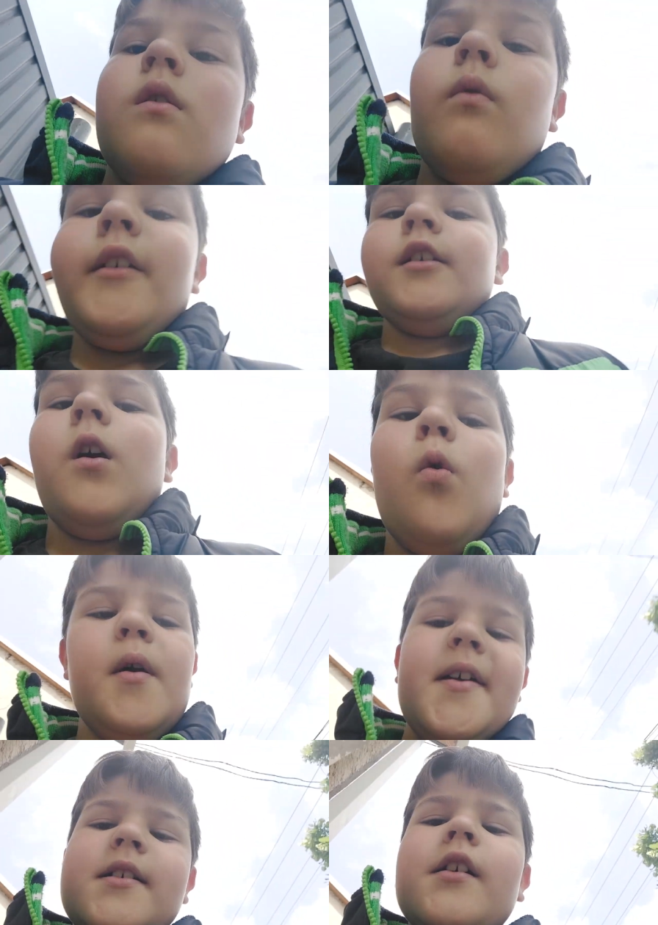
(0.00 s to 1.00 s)
when you're
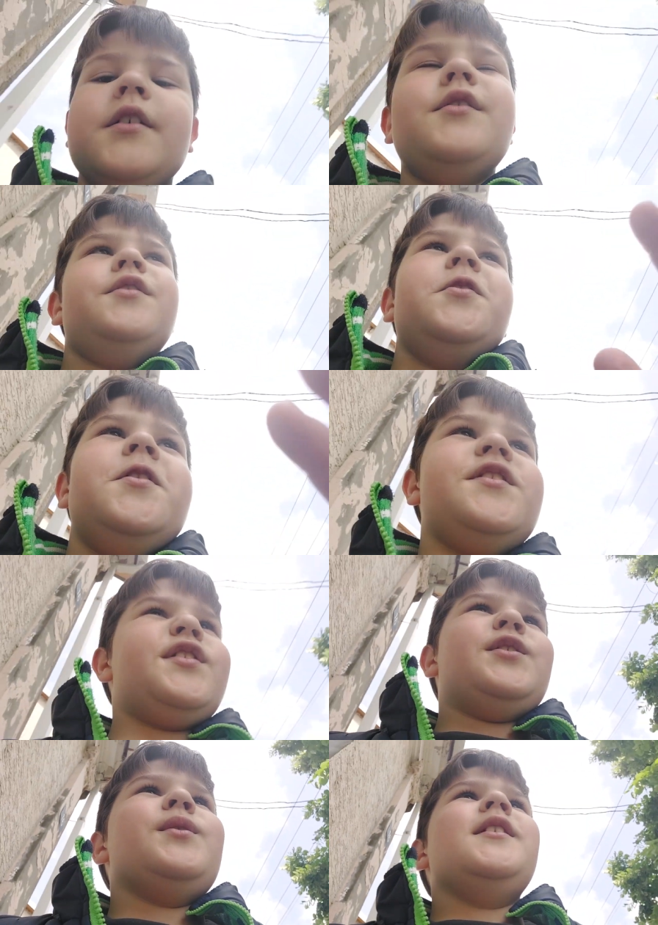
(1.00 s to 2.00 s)
going to the
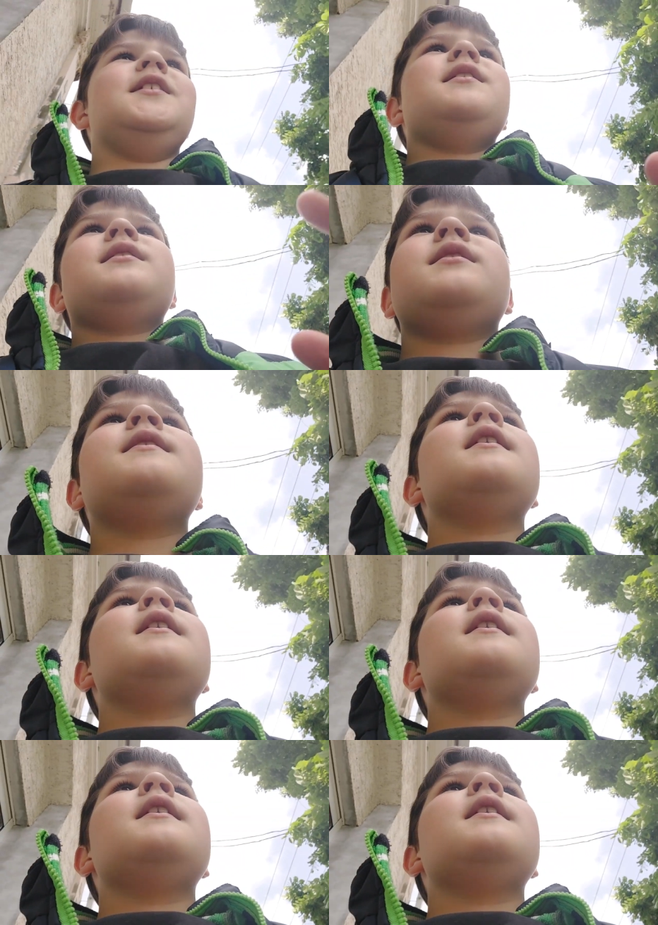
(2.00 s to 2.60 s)
street.